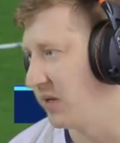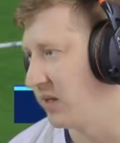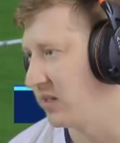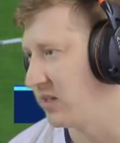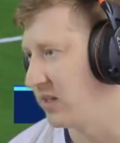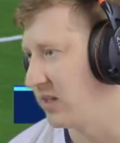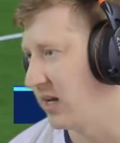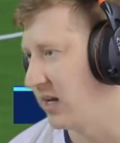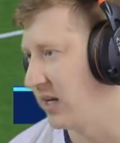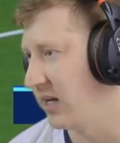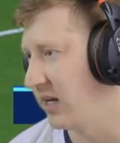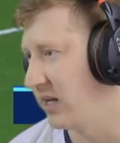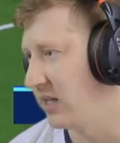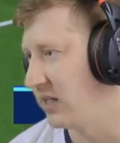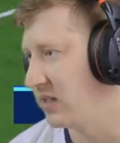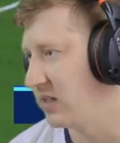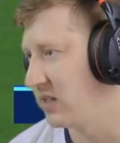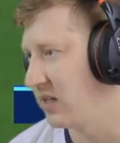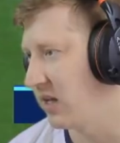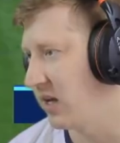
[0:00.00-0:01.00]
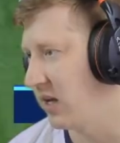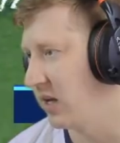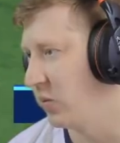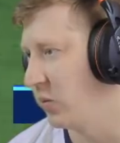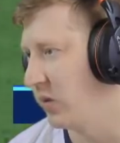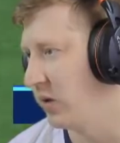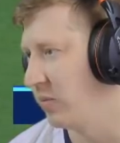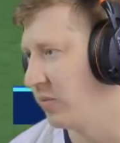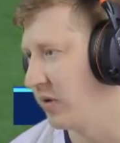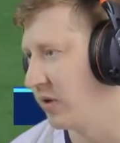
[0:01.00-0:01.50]
come here to the Allianz
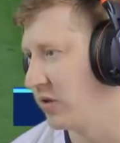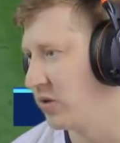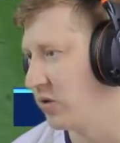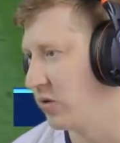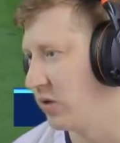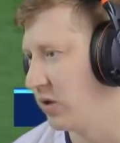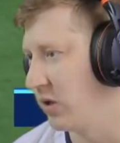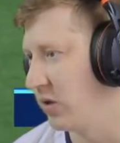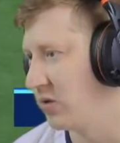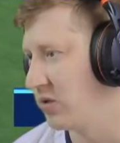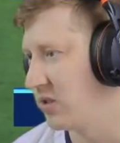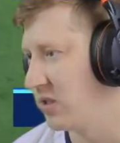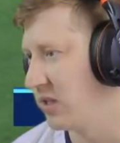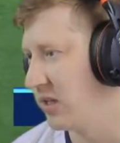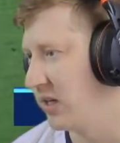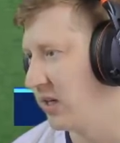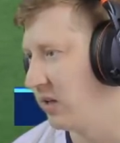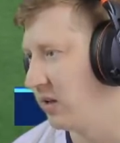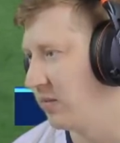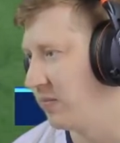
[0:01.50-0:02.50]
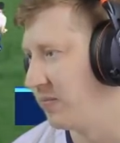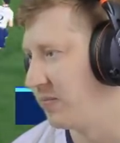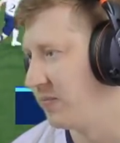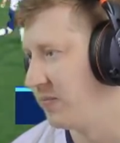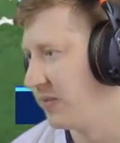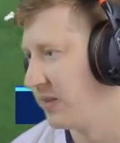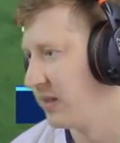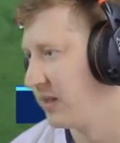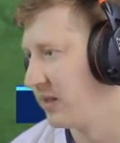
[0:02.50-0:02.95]
and win by two goals to nil